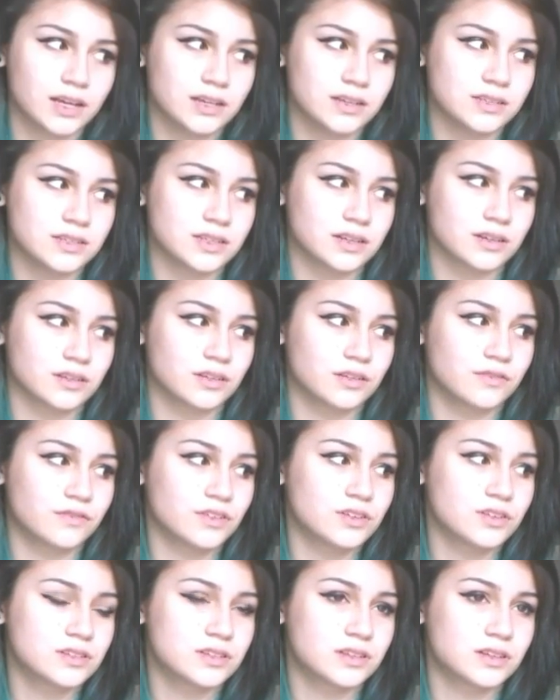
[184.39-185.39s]
easier. The
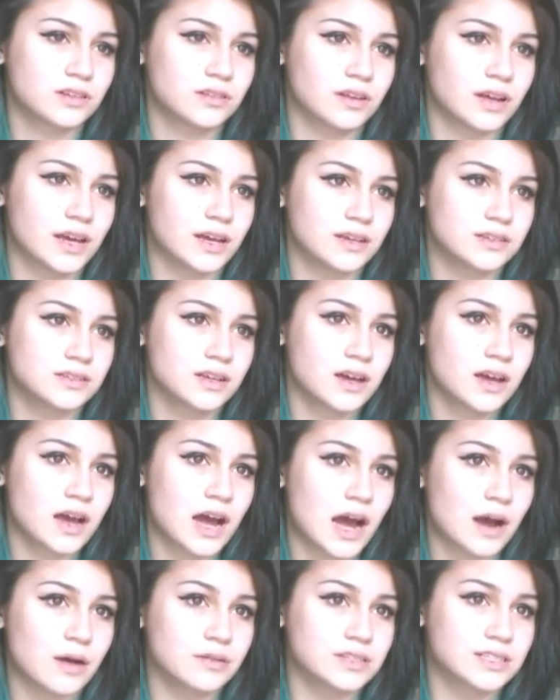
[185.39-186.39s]
first two days,
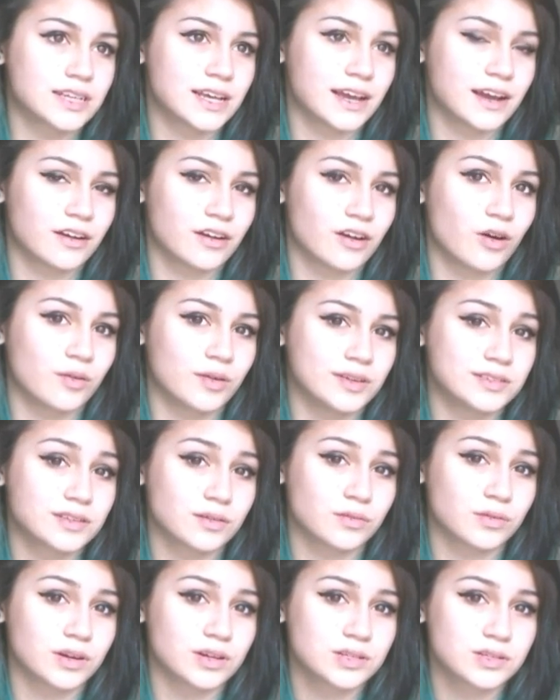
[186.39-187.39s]
I would say, are
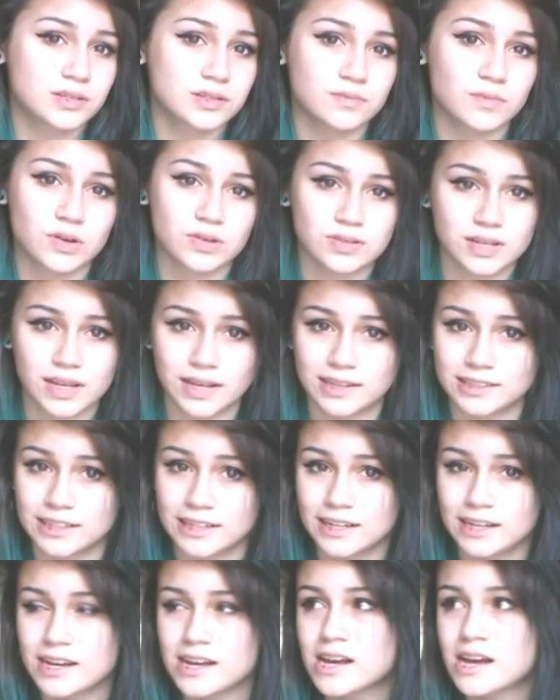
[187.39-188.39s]
always the worst, most
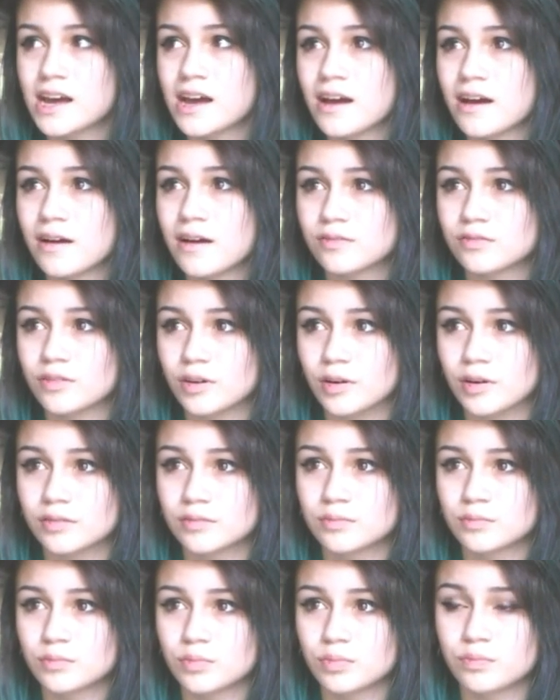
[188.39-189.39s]
likely,
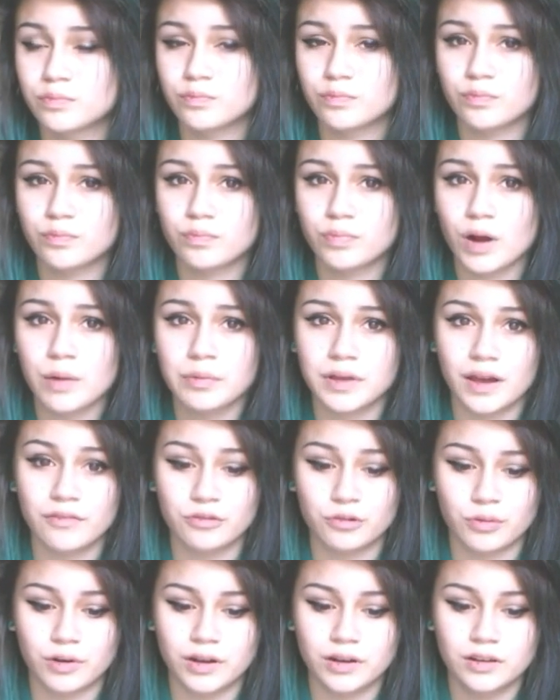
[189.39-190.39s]
for probably
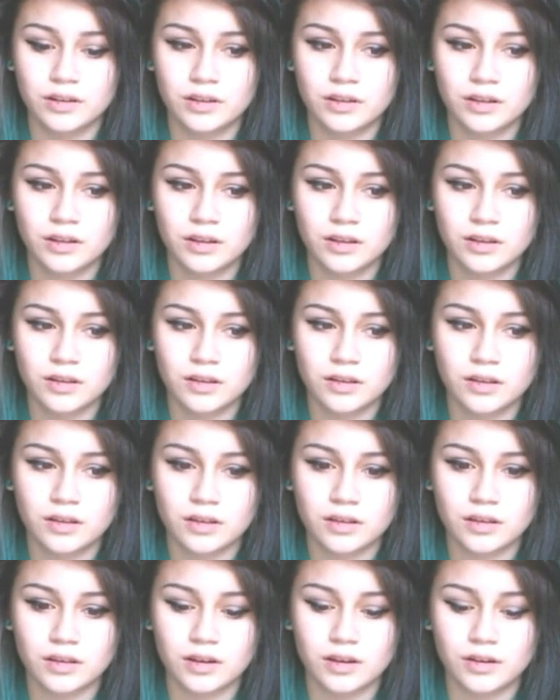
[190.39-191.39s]
everyone.
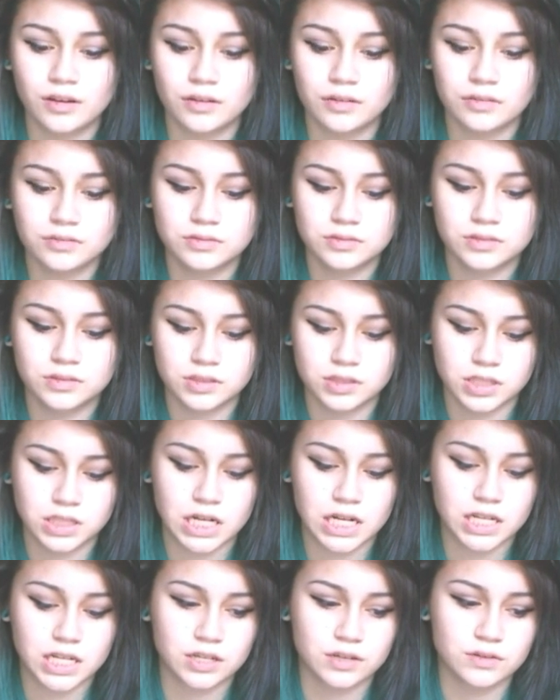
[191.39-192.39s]
You know,
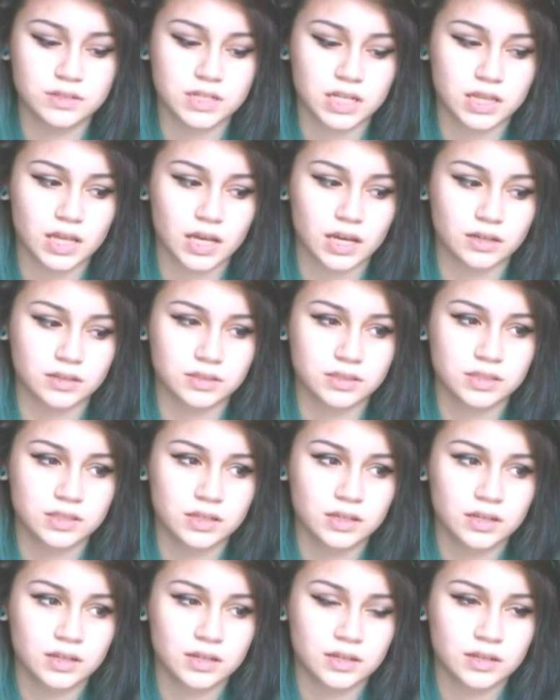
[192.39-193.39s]
getting used to
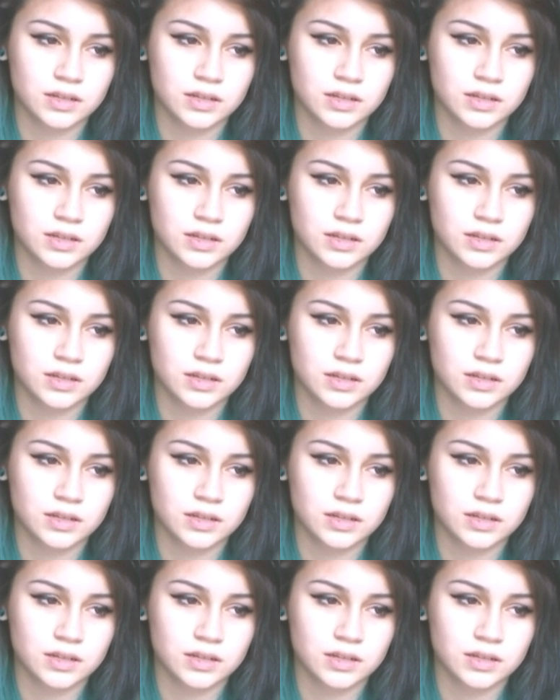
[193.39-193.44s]
things.